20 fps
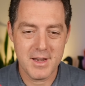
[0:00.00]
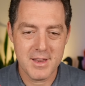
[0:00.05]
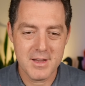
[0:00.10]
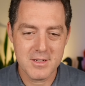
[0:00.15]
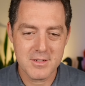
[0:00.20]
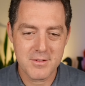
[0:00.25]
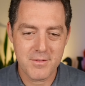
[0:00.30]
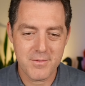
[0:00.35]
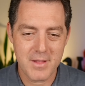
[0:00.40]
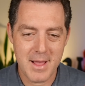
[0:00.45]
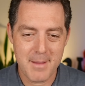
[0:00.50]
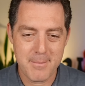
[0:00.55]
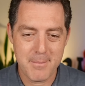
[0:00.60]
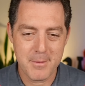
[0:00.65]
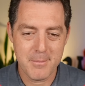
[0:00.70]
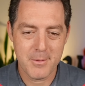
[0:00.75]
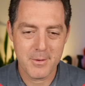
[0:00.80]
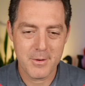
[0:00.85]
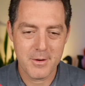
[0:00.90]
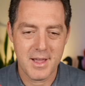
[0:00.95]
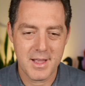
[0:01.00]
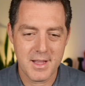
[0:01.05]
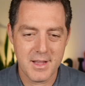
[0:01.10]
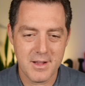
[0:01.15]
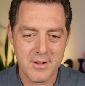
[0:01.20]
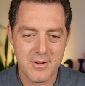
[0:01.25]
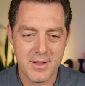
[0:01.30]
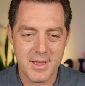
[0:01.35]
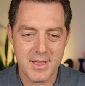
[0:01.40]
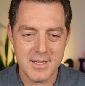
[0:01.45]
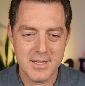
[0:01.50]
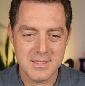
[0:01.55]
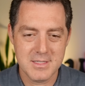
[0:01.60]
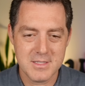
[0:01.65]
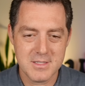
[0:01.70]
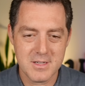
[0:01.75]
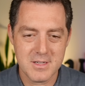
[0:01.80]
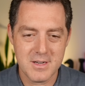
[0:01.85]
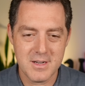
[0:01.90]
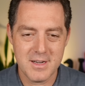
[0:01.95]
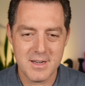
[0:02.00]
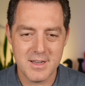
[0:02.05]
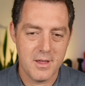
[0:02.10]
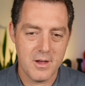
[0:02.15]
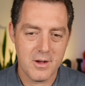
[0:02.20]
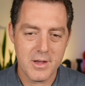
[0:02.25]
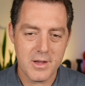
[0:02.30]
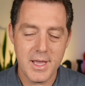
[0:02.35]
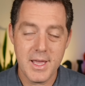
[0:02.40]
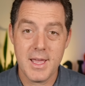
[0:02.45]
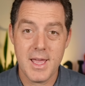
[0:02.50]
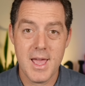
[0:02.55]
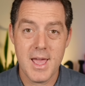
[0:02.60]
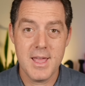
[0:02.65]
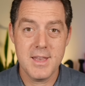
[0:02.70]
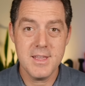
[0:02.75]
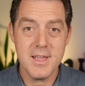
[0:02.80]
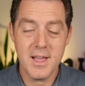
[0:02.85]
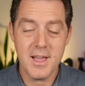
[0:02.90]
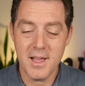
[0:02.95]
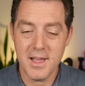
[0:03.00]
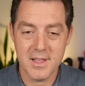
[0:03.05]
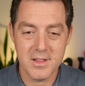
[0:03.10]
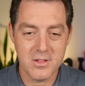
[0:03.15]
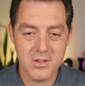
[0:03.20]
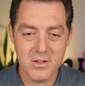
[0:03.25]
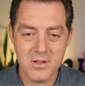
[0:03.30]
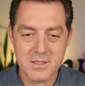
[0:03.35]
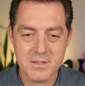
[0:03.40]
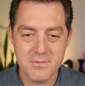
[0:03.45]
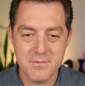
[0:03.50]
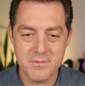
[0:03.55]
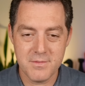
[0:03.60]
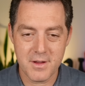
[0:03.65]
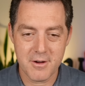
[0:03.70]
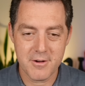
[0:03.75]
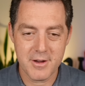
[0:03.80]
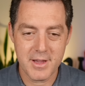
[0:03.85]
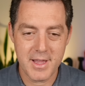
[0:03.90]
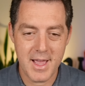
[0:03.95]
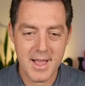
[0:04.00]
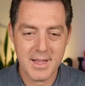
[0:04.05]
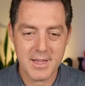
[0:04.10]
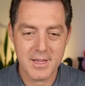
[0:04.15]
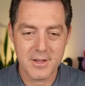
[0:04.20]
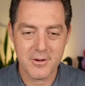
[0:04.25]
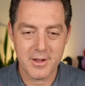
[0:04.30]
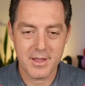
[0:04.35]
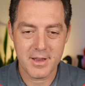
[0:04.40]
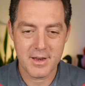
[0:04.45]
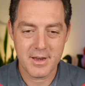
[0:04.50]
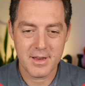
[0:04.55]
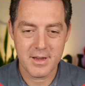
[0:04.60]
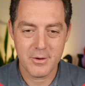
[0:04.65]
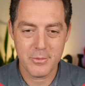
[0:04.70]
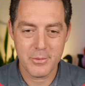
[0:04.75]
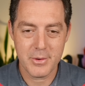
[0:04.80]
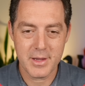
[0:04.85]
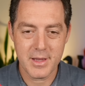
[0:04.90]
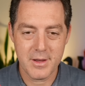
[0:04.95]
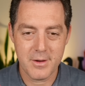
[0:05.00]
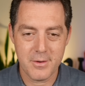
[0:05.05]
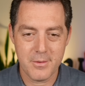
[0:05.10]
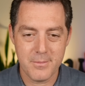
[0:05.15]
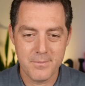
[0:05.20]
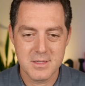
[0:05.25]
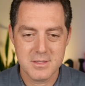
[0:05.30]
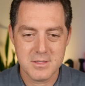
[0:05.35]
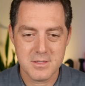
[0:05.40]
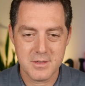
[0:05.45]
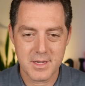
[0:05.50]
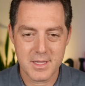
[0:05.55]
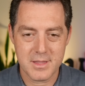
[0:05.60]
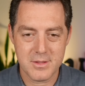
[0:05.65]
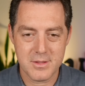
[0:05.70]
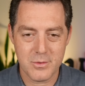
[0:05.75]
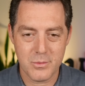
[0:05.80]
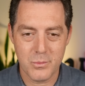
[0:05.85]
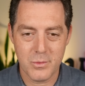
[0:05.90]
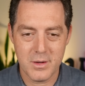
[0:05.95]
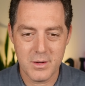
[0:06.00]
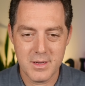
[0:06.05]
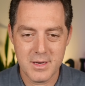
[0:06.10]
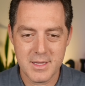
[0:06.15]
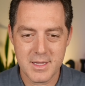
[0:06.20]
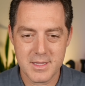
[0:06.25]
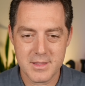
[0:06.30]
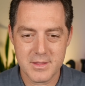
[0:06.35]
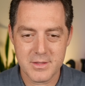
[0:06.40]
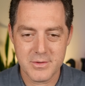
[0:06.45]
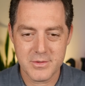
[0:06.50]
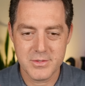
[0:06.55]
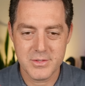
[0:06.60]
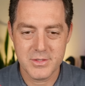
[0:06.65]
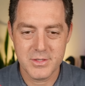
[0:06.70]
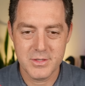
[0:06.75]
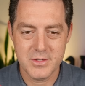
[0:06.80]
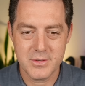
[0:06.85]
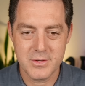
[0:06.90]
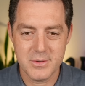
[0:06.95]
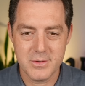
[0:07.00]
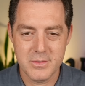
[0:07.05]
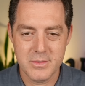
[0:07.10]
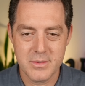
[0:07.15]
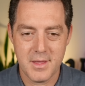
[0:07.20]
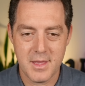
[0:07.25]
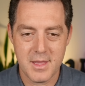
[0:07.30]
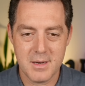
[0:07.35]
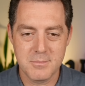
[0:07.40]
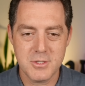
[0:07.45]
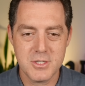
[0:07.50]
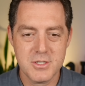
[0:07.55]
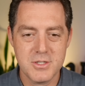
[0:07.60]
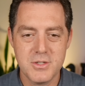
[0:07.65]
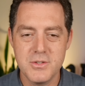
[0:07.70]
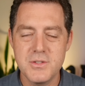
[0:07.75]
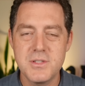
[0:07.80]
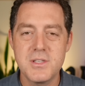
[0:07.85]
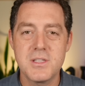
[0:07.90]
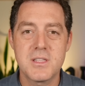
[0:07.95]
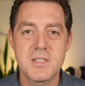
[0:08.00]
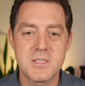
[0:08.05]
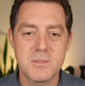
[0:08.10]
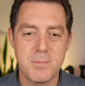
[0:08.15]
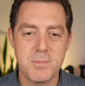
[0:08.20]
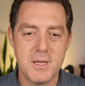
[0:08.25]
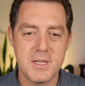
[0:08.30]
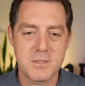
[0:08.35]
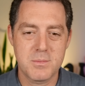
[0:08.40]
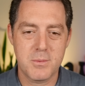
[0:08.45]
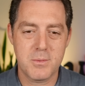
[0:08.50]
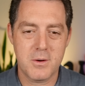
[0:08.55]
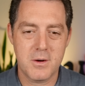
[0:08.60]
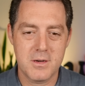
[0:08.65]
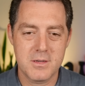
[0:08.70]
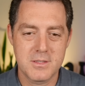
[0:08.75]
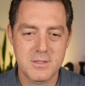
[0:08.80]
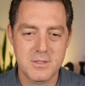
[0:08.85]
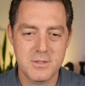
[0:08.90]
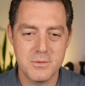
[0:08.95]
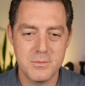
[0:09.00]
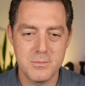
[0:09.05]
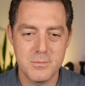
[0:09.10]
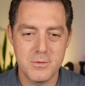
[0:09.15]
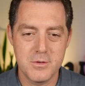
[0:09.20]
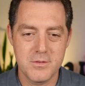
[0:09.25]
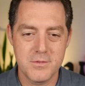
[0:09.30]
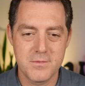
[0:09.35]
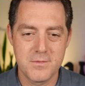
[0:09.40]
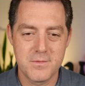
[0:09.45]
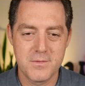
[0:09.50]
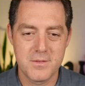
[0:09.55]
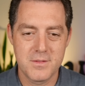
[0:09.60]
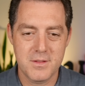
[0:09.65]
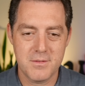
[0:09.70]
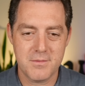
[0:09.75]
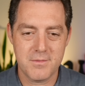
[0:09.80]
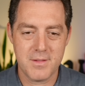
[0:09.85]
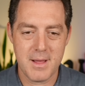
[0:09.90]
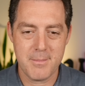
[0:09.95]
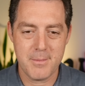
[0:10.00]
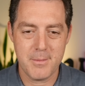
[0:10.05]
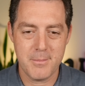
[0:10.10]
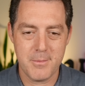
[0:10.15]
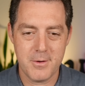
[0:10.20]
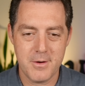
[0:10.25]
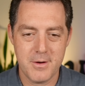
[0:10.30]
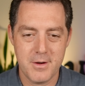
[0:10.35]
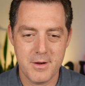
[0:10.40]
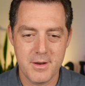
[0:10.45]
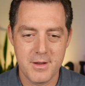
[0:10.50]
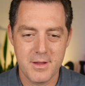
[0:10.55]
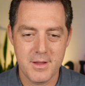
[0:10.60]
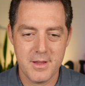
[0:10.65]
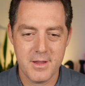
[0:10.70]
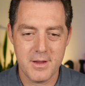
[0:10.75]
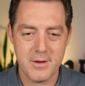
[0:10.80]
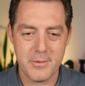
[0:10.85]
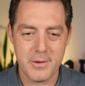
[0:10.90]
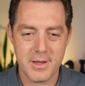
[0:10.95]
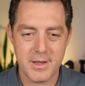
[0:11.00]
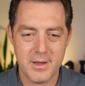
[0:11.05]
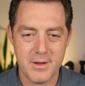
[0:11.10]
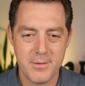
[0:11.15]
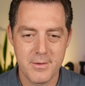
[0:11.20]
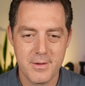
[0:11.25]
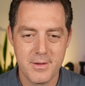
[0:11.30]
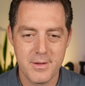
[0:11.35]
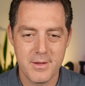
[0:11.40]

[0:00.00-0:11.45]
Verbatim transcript: Here's Flappy Bird. I can go ahead and start. Okay, and yeah, it looks very accurate. Here we go. So get through one, get through two, and I'm just using the space bar to move the Flappy Bird. Here we go.